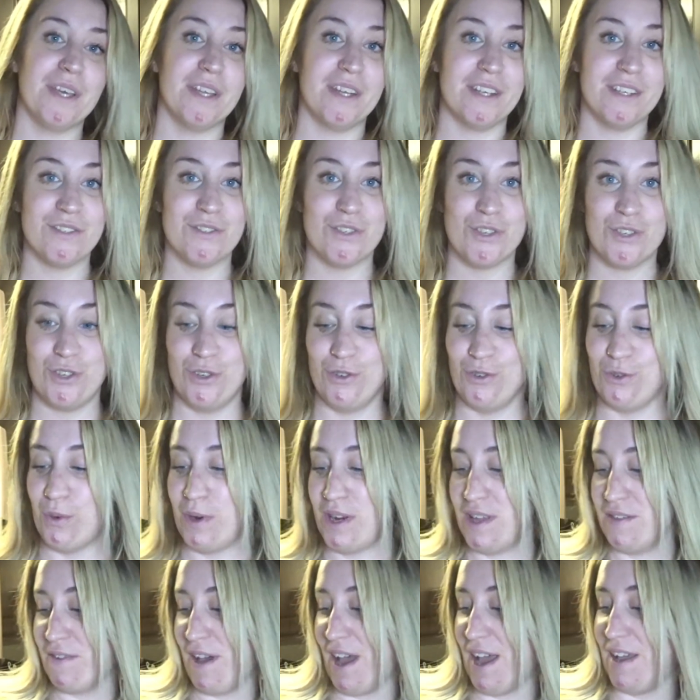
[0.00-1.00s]
it is
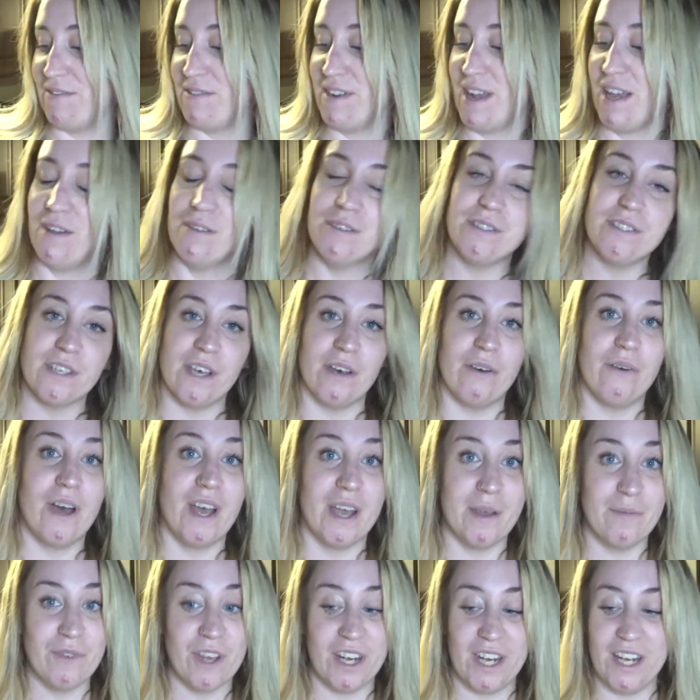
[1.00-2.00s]
2:25 now, so
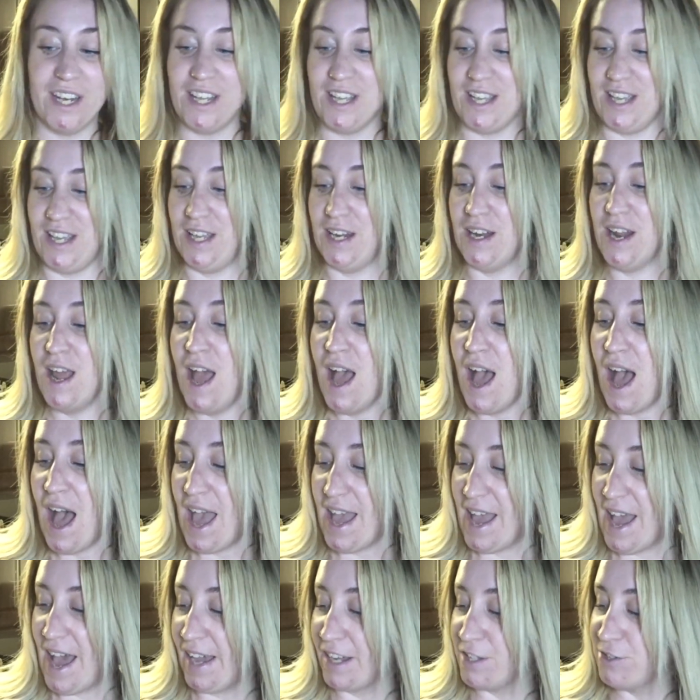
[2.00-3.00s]
I'm ready to eat.
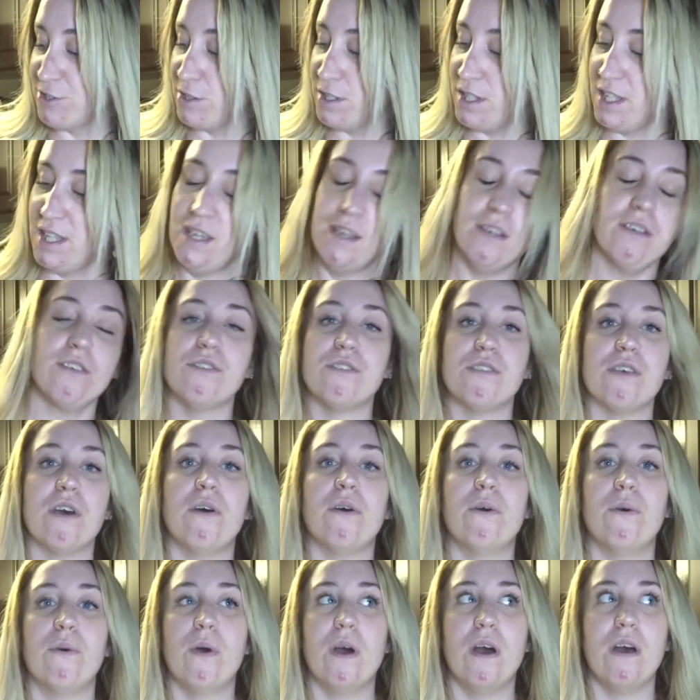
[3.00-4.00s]

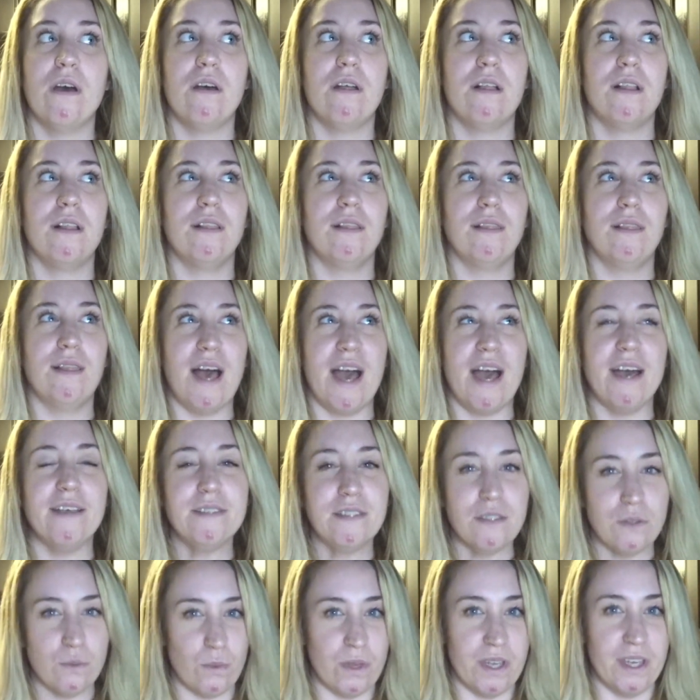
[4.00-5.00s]
So
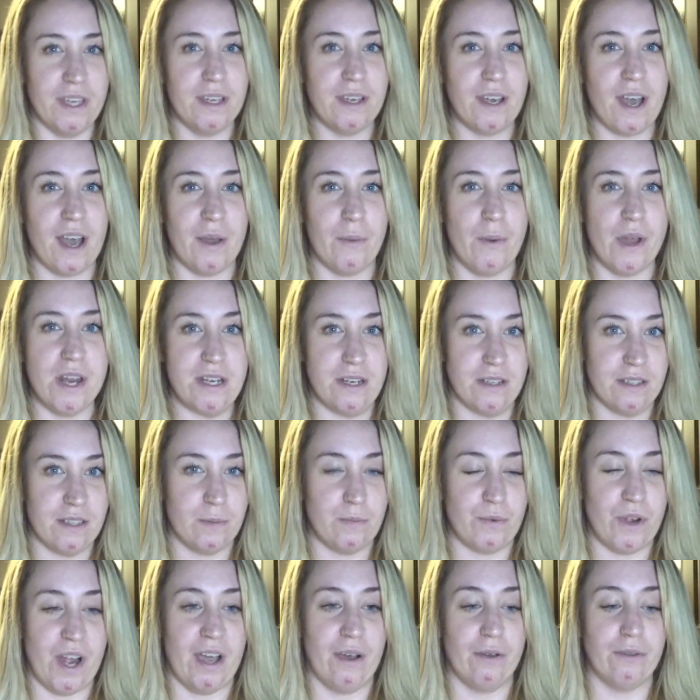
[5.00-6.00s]
last week I went to
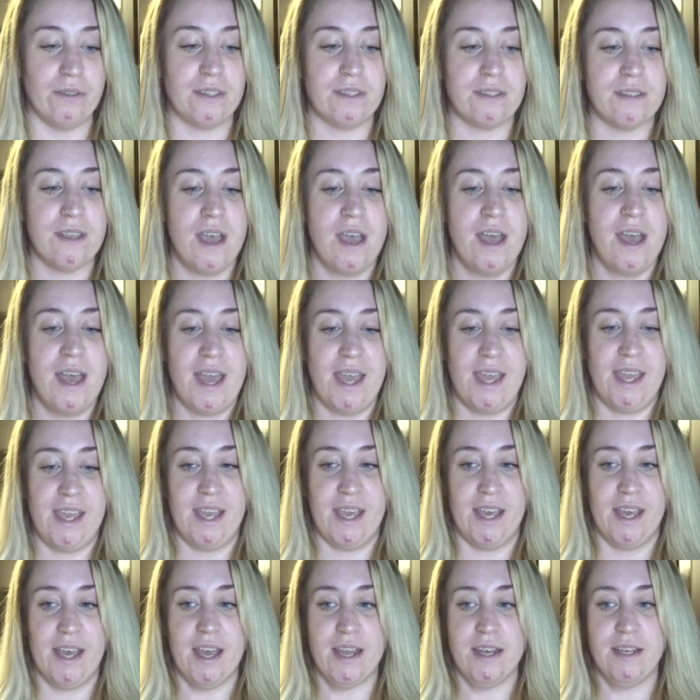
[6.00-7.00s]
Sprouts
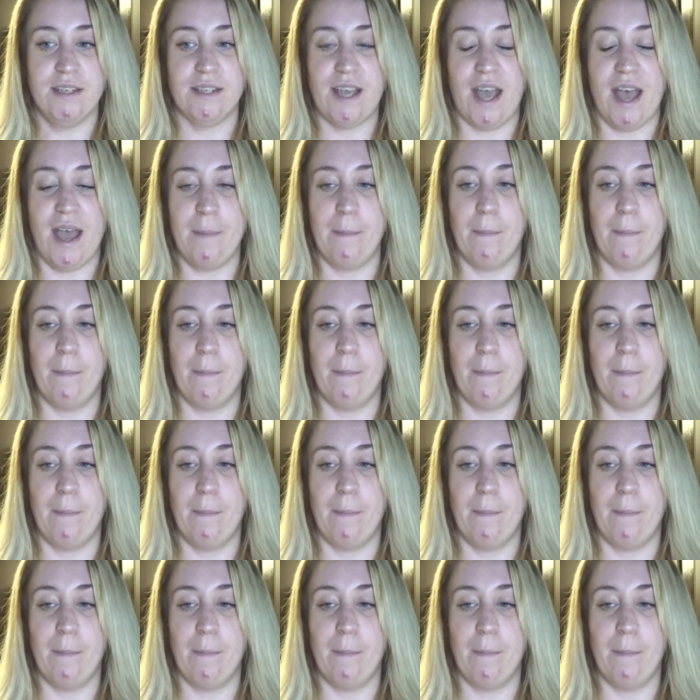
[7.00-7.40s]
and I